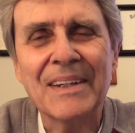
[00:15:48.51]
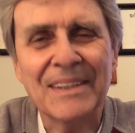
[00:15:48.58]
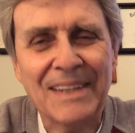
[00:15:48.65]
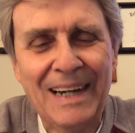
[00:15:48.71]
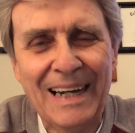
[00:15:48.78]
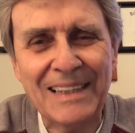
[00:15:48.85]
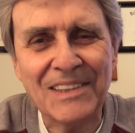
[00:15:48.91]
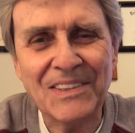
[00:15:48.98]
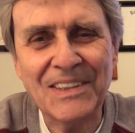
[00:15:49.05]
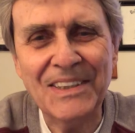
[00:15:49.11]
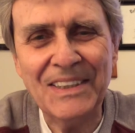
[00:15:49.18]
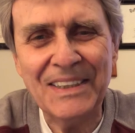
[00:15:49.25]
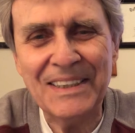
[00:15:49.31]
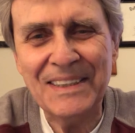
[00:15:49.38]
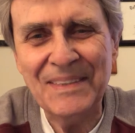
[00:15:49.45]
God is
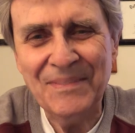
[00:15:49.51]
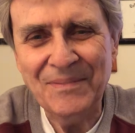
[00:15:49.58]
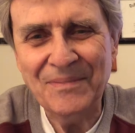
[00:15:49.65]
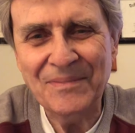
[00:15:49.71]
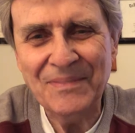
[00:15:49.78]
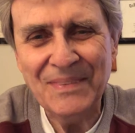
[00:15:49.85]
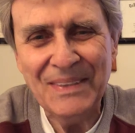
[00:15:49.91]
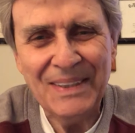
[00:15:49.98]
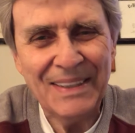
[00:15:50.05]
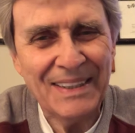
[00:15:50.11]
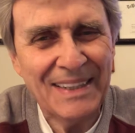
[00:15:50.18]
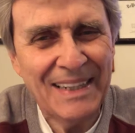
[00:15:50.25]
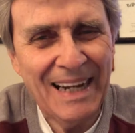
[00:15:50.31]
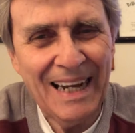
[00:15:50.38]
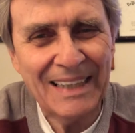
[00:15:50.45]
good,
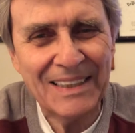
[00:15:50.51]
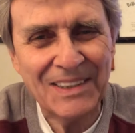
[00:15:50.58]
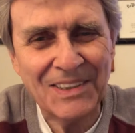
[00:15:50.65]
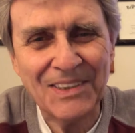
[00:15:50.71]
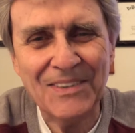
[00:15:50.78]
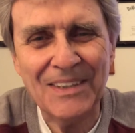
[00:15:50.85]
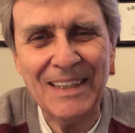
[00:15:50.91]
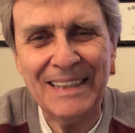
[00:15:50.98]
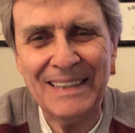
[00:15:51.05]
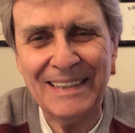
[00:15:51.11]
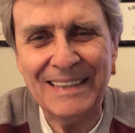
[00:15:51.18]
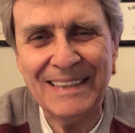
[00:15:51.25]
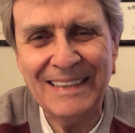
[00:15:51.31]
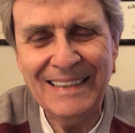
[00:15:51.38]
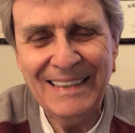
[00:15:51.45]
God is
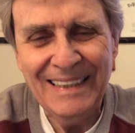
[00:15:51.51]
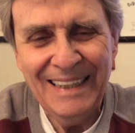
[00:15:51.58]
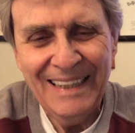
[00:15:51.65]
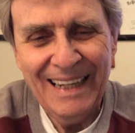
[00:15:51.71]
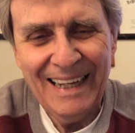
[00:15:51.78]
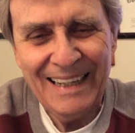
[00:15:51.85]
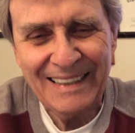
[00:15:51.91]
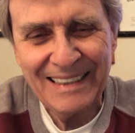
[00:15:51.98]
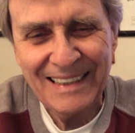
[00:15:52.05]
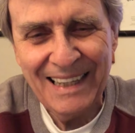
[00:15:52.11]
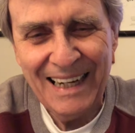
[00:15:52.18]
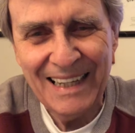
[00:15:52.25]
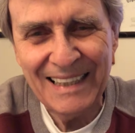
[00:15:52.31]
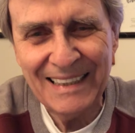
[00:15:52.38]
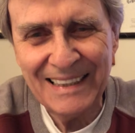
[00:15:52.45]
great, and
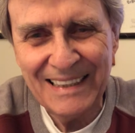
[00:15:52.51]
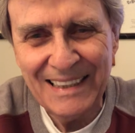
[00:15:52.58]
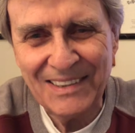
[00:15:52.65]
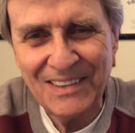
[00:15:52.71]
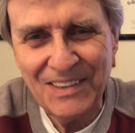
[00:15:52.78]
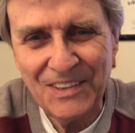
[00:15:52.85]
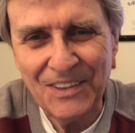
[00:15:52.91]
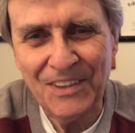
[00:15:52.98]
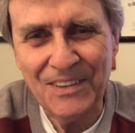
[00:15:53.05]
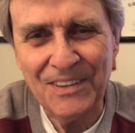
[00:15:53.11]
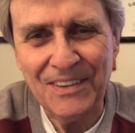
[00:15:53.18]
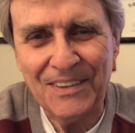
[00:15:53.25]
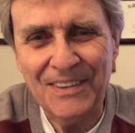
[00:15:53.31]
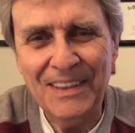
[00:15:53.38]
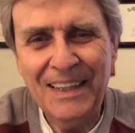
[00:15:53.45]
God is
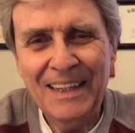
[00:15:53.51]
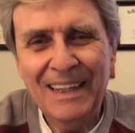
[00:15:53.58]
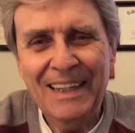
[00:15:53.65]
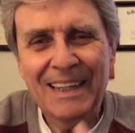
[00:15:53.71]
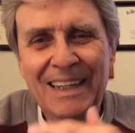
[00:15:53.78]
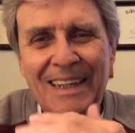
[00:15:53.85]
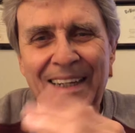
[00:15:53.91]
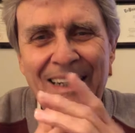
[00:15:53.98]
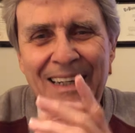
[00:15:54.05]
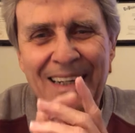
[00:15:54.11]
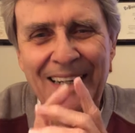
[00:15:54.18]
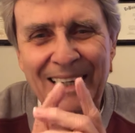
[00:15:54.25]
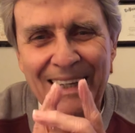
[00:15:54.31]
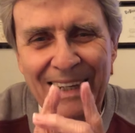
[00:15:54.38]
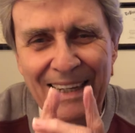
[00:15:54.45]
eternal,
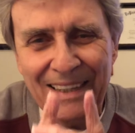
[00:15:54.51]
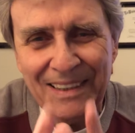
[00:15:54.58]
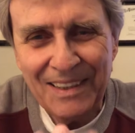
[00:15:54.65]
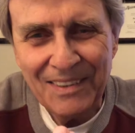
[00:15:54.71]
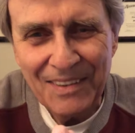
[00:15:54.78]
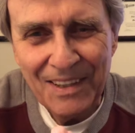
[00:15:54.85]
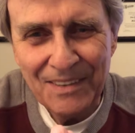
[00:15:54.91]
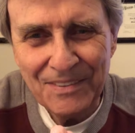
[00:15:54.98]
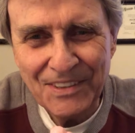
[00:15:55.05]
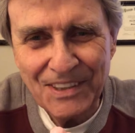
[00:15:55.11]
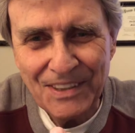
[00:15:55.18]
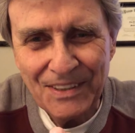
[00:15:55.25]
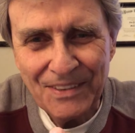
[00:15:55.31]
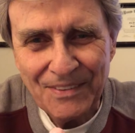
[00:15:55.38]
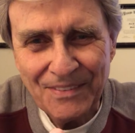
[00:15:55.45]
and He loves
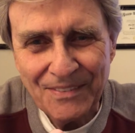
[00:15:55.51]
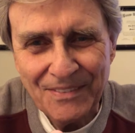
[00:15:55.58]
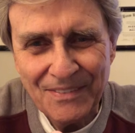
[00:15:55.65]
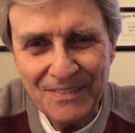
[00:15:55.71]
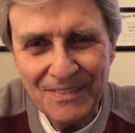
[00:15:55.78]
you.